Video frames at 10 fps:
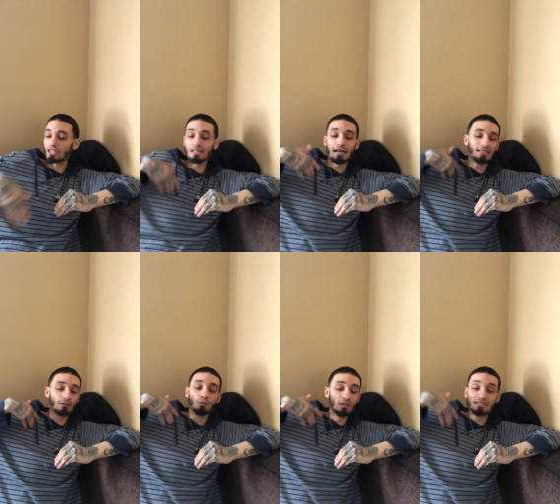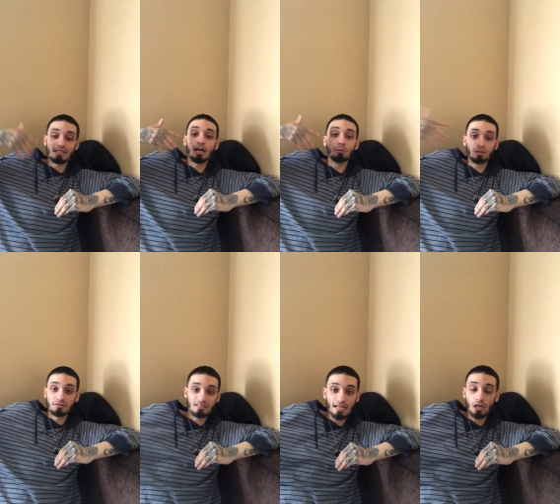they're not even willing to help
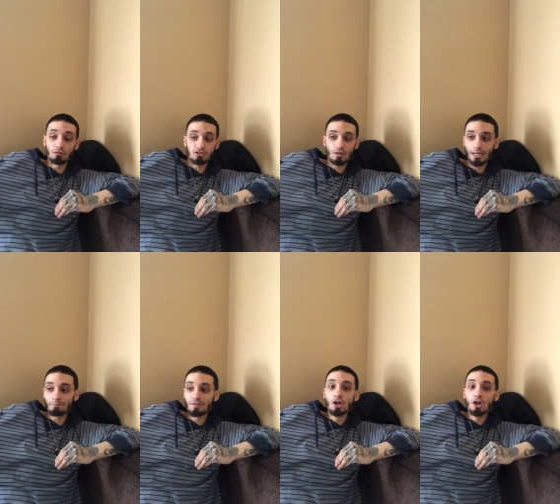themselves, right?